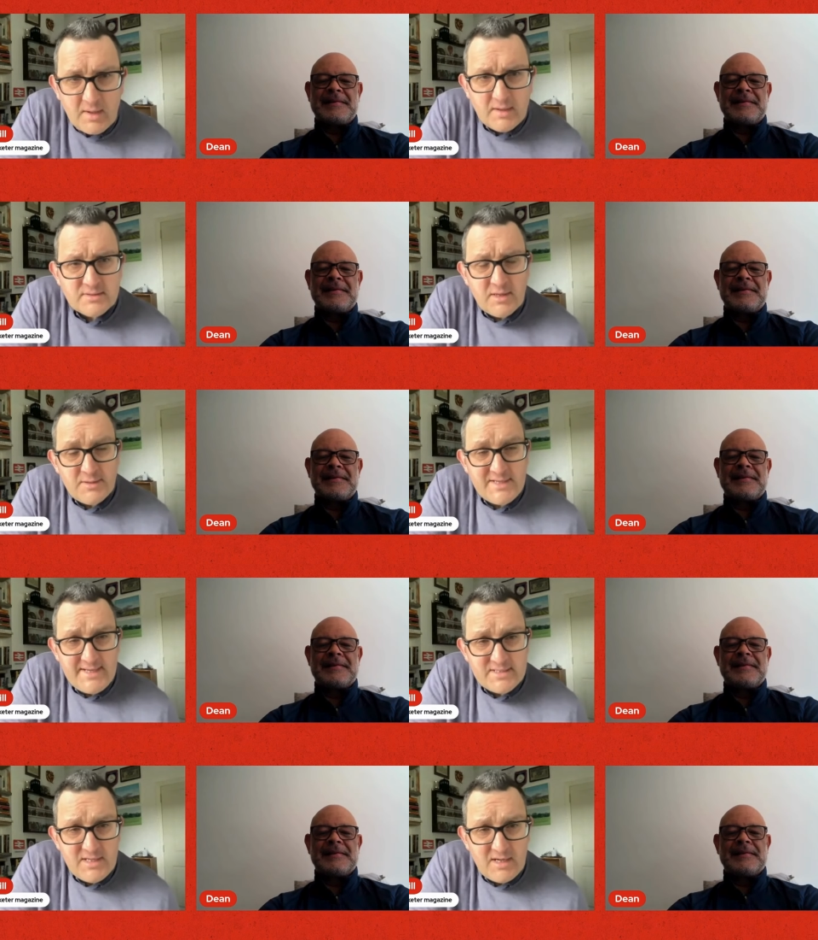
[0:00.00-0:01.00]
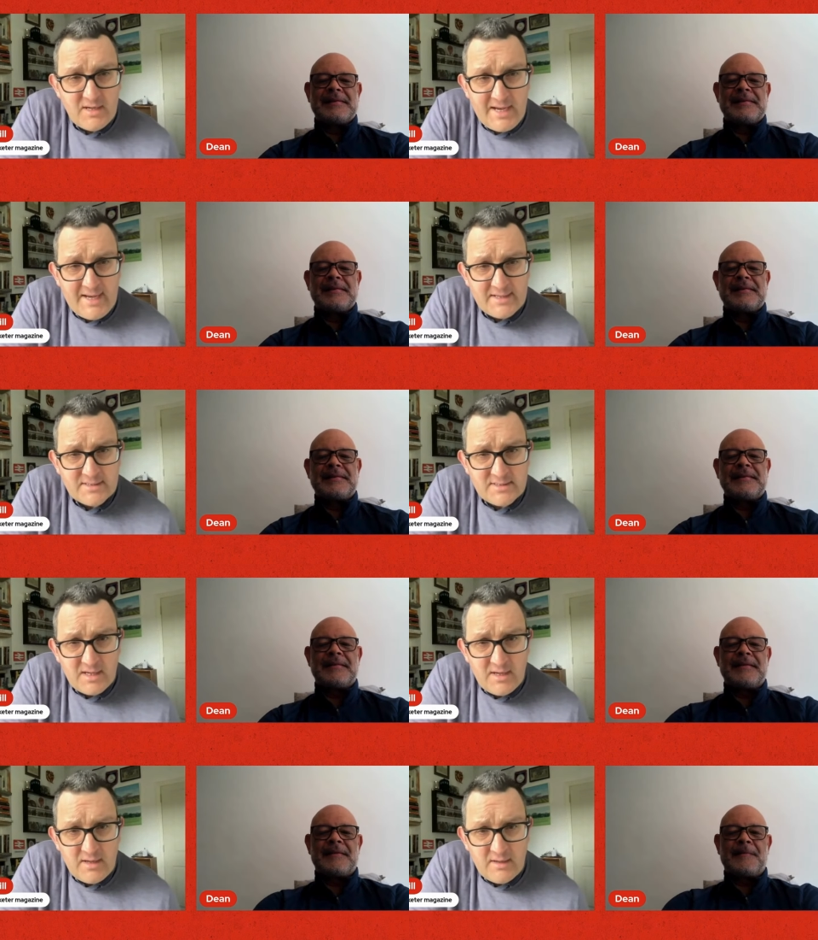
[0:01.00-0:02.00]
Speaker 1: so it's Easter, and
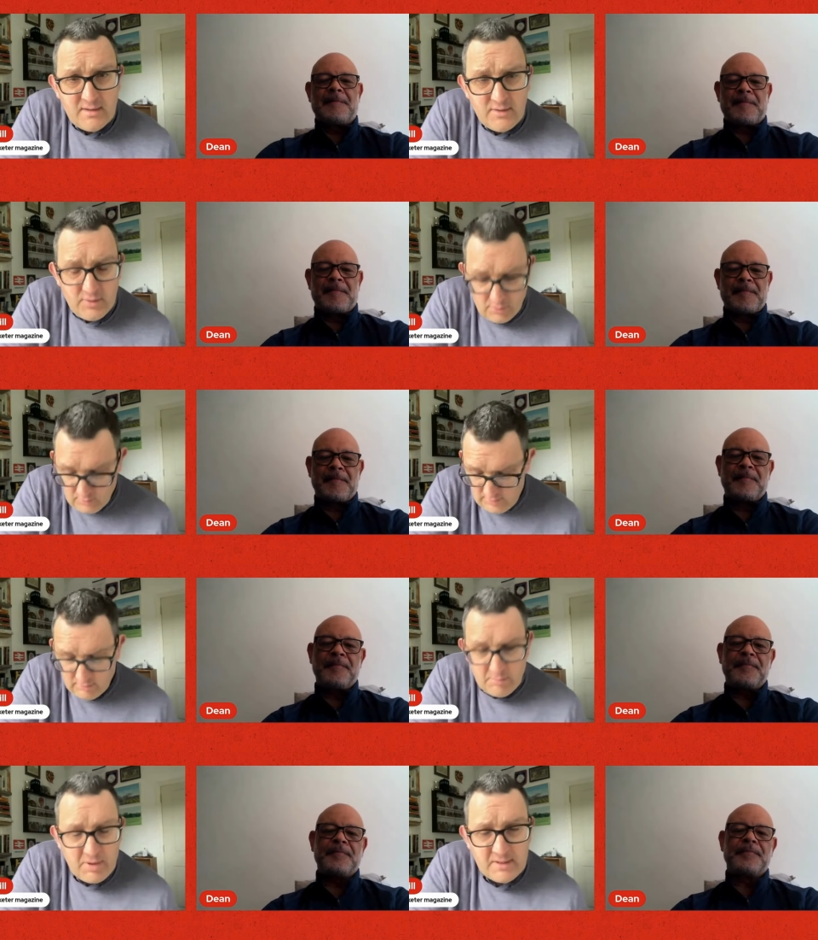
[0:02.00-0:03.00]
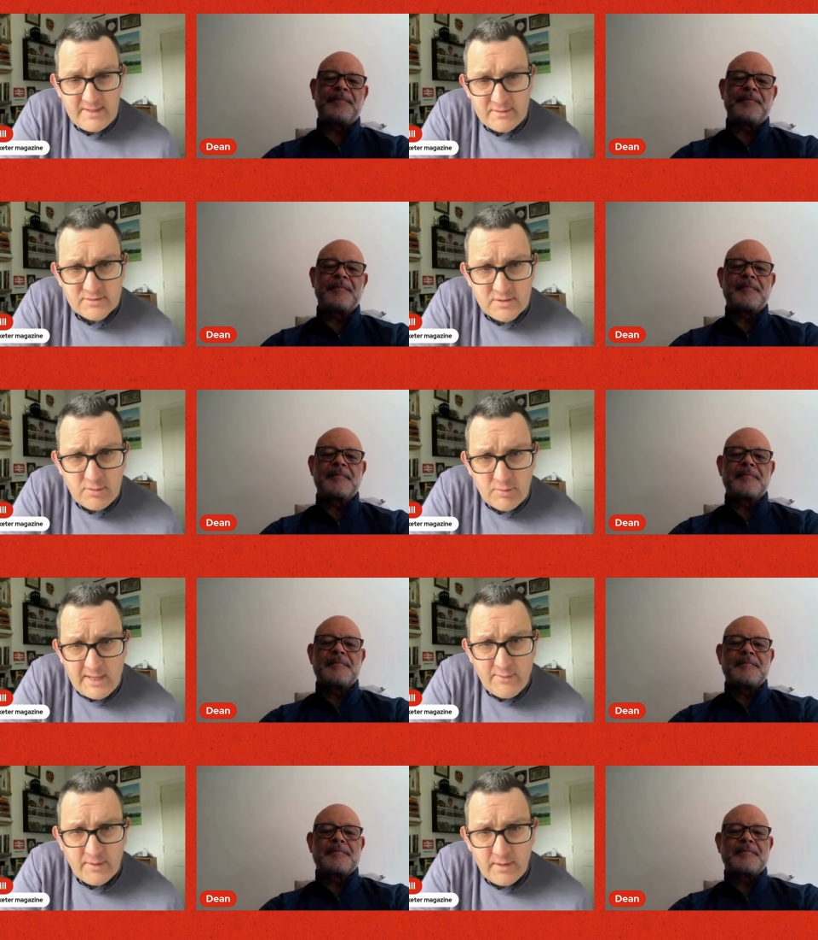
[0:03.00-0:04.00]
uh, you're you're at Blundell School
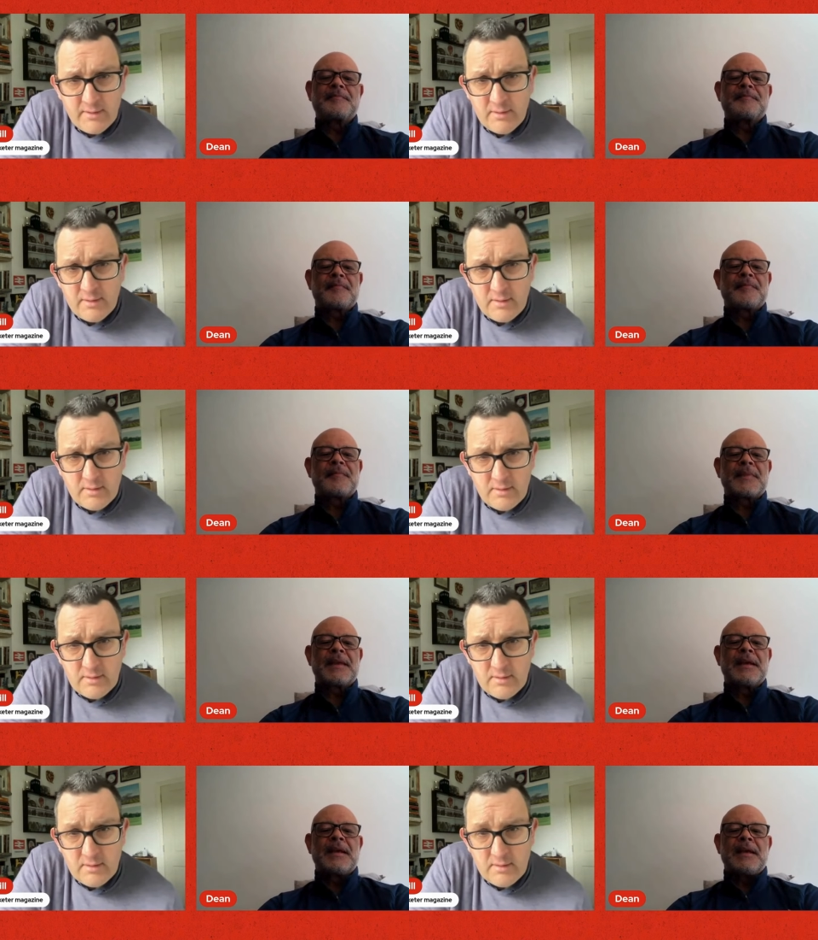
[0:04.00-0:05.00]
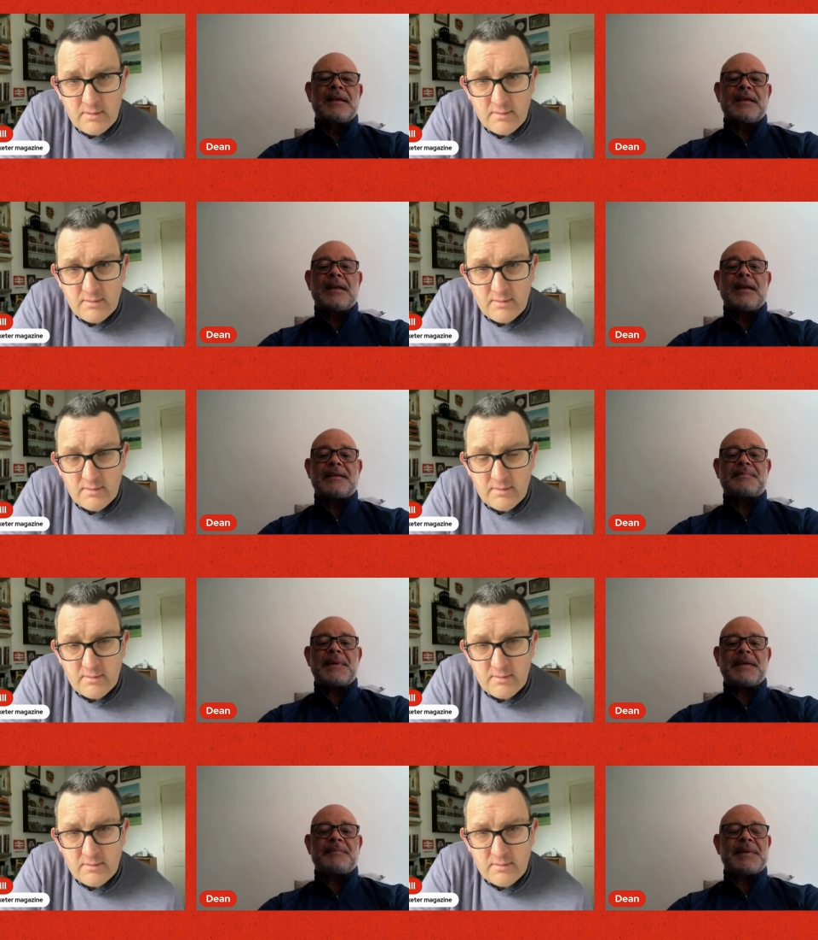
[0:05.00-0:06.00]
now, aren't you?
Speaker 2: Yeah, it's
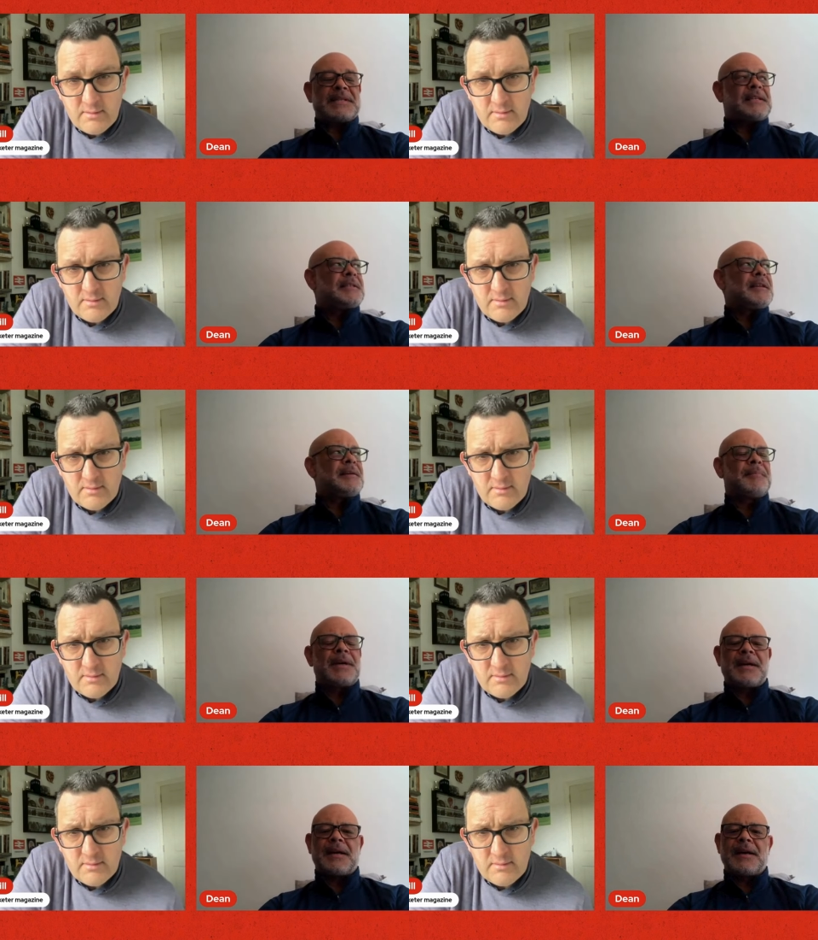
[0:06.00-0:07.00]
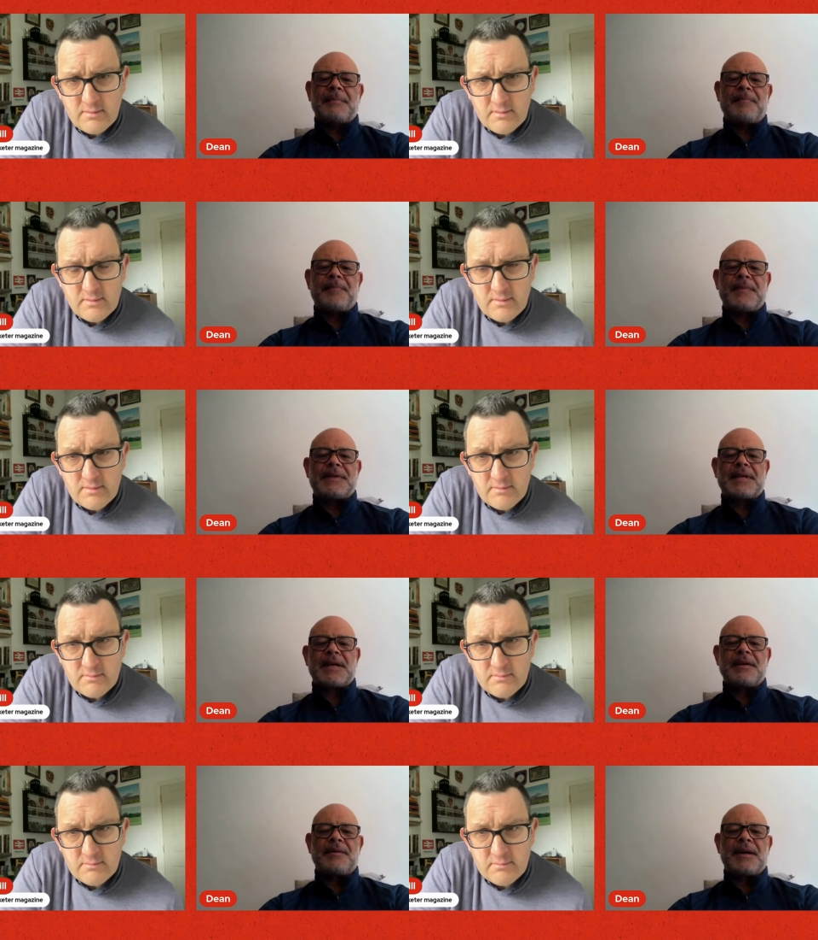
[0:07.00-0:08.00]
been a busy term. Um,
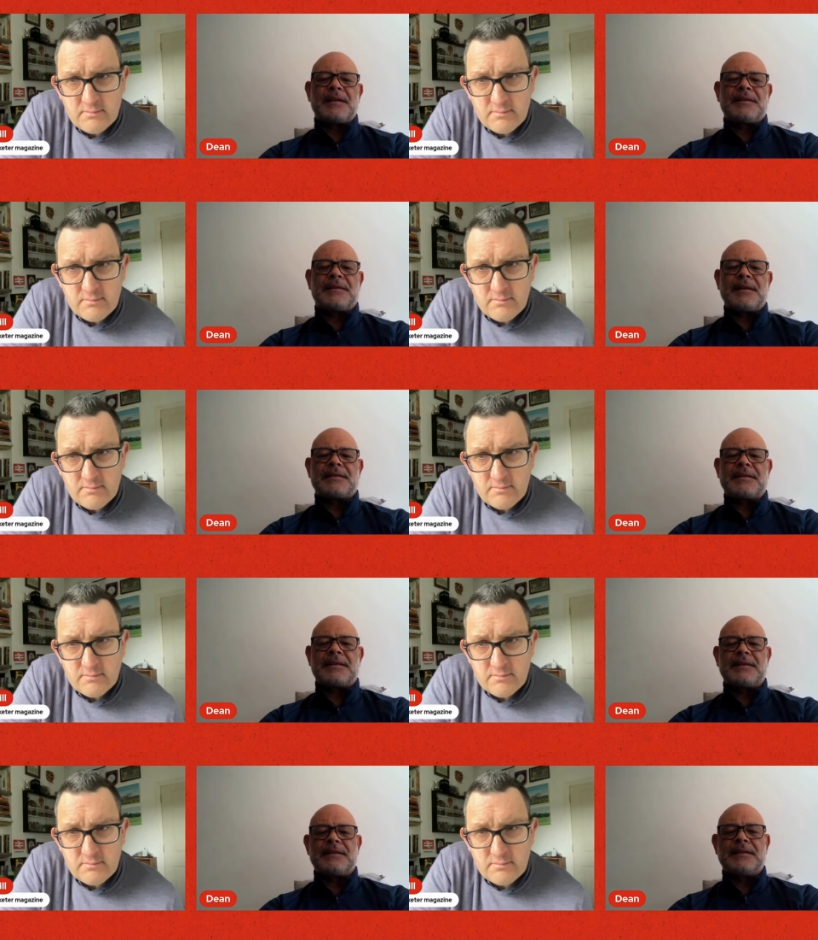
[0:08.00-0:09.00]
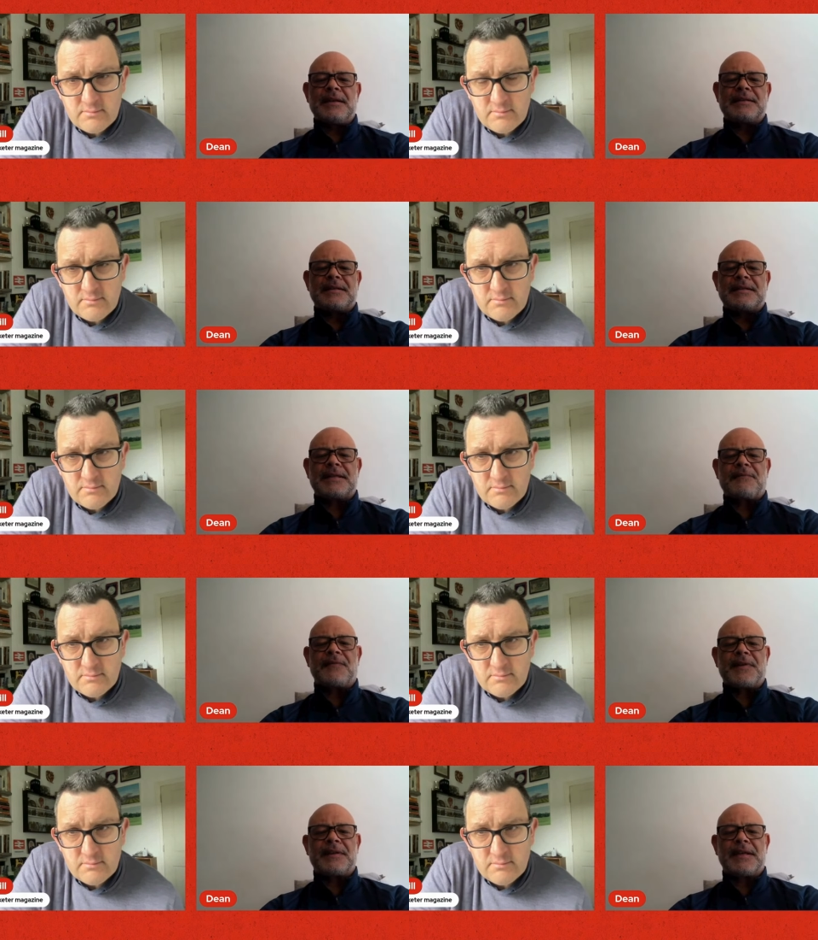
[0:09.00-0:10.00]
so I did 13 years at
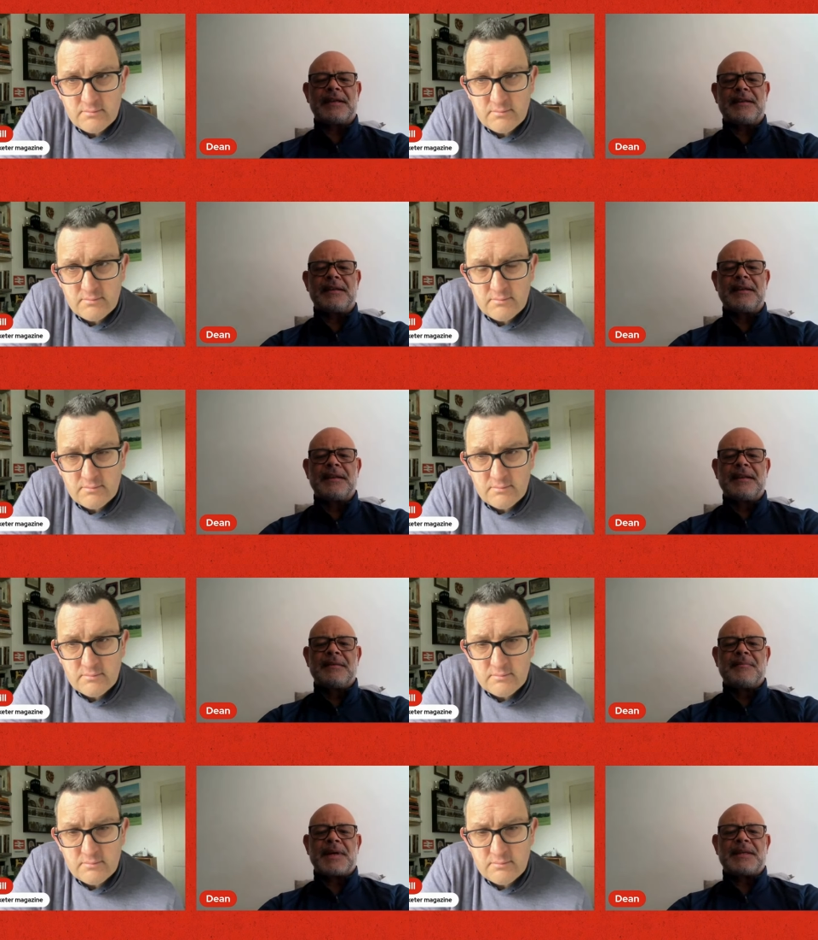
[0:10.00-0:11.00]
Stamford, and then made